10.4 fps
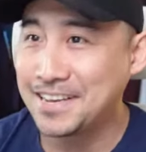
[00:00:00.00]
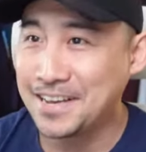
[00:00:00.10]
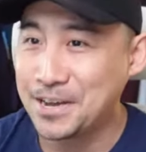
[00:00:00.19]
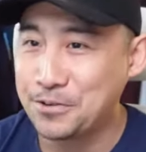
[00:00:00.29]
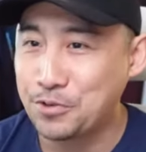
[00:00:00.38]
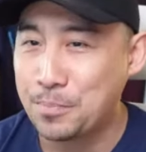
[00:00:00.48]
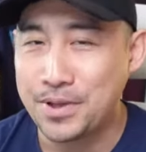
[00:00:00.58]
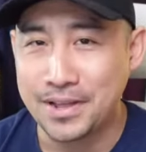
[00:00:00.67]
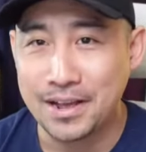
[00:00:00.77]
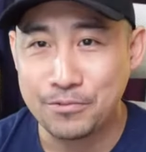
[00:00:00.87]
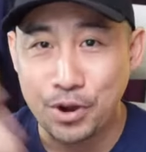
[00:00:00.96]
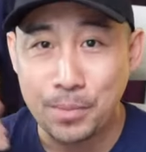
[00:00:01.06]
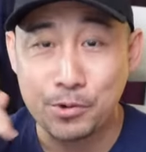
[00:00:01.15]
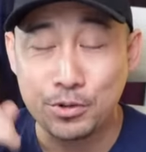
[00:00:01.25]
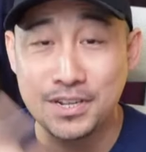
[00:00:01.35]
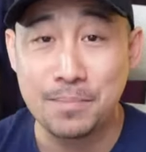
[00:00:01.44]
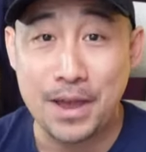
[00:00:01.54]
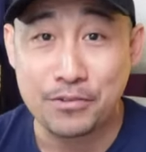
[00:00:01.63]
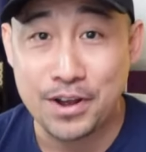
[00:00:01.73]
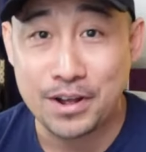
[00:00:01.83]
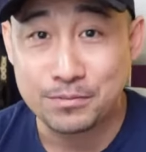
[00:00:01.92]
Robert, who's in the
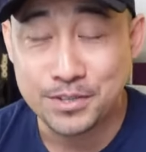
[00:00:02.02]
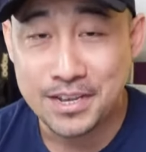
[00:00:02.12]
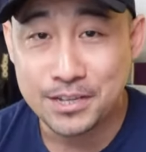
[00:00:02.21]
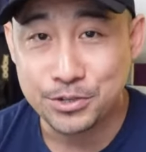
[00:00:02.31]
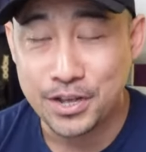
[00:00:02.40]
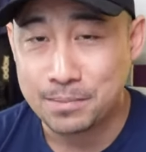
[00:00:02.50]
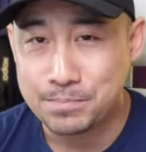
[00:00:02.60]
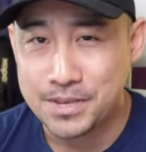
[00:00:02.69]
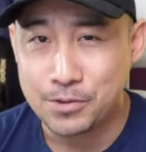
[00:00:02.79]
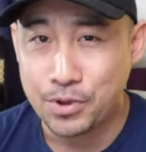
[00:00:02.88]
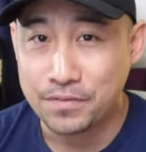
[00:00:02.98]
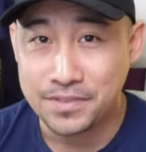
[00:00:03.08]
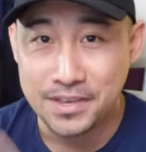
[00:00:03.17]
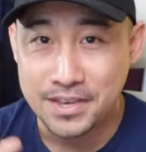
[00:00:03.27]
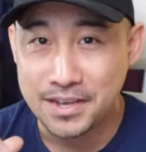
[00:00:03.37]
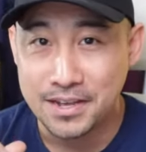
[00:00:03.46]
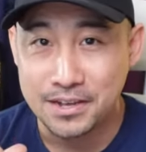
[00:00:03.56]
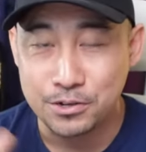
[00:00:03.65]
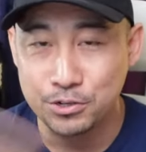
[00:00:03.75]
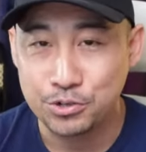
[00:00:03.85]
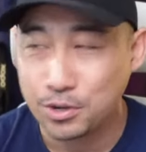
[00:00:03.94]
background, to help me with the
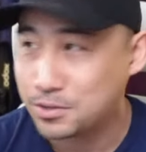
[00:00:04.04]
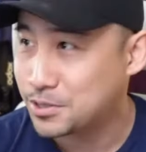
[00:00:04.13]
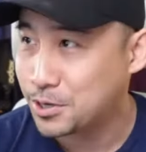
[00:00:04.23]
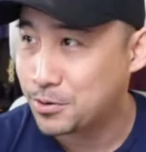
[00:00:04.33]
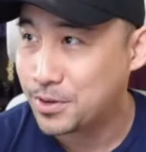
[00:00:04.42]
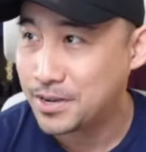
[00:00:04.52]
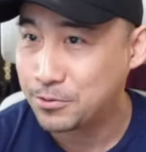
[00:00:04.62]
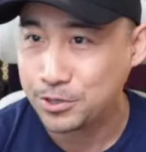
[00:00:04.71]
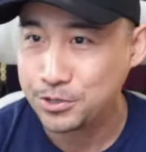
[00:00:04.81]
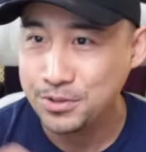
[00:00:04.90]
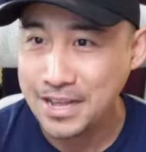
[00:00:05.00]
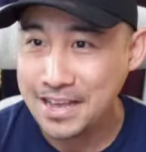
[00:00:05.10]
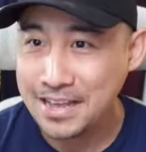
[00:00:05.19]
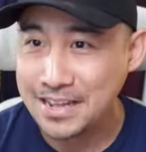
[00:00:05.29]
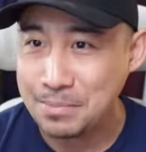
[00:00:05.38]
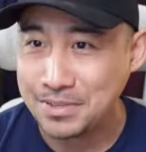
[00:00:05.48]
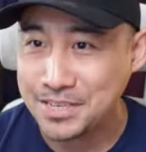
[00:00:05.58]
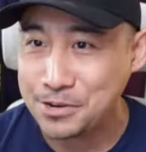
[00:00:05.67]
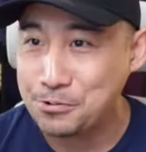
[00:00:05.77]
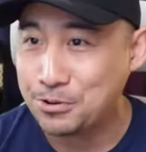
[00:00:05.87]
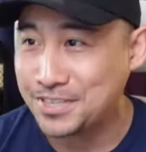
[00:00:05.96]
control. So could you let me see
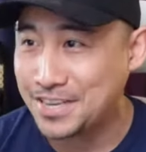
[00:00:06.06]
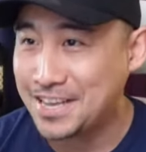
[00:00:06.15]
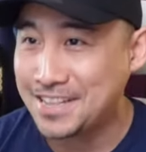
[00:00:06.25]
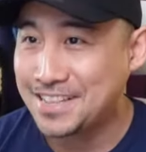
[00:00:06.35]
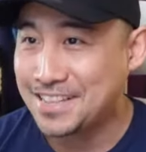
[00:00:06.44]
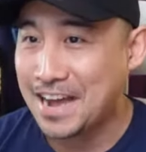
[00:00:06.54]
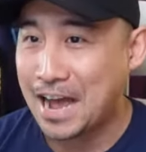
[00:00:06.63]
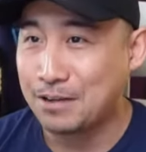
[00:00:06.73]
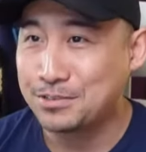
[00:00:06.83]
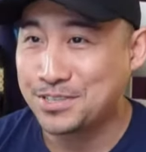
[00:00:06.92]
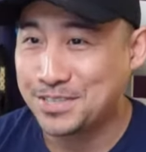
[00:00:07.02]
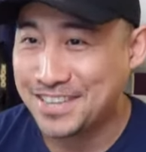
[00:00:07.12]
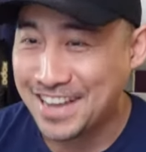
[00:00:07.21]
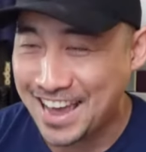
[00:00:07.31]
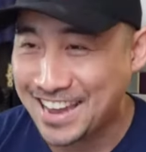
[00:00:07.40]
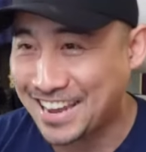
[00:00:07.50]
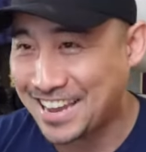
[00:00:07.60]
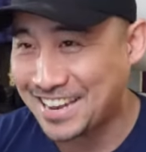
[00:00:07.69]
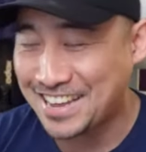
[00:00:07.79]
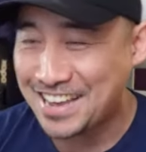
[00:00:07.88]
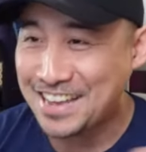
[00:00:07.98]
who is in the house, and I
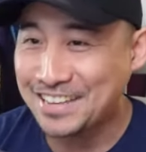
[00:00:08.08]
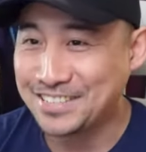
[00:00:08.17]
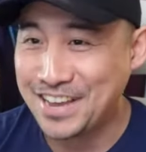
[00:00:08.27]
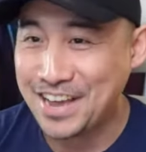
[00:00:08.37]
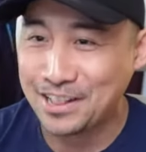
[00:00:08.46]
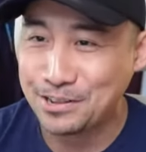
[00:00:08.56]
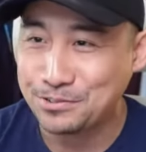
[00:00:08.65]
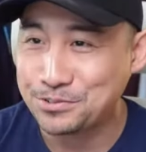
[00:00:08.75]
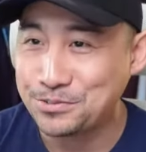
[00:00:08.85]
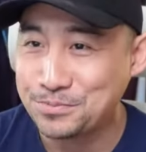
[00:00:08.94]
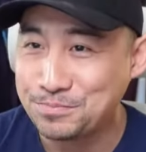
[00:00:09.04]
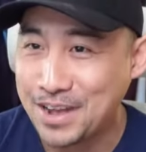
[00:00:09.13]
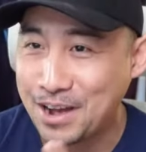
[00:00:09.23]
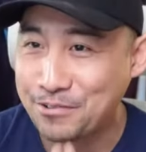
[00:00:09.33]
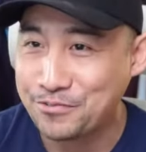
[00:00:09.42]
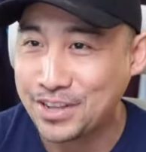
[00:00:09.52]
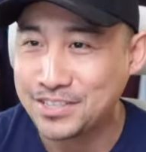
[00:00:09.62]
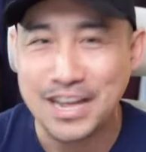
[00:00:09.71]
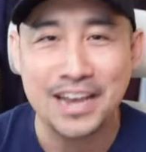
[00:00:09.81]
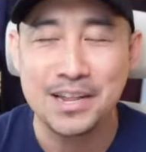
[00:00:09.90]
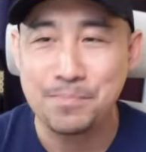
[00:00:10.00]
can say hello to our friend
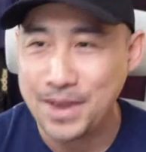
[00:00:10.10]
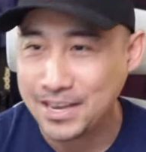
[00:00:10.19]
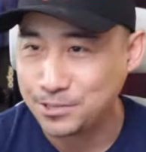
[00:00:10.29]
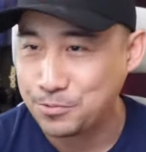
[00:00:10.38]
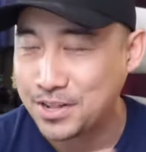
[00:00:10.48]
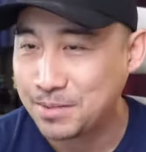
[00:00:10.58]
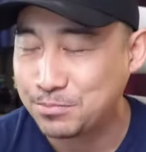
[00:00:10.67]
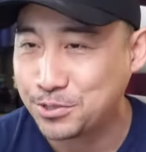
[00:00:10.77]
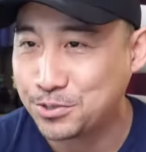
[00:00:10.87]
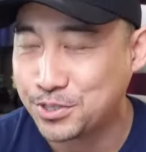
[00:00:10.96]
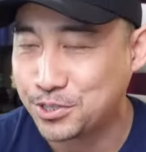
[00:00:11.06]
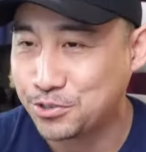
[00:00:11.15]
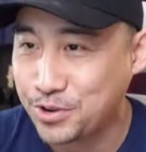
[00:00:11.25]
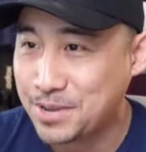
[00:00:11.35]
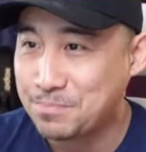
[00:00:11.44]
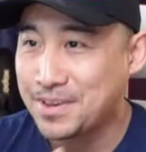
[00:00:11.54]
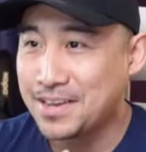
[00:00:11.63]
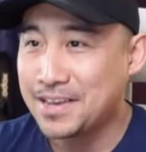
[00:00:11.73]
Starkiller Base. Welcome to the stream.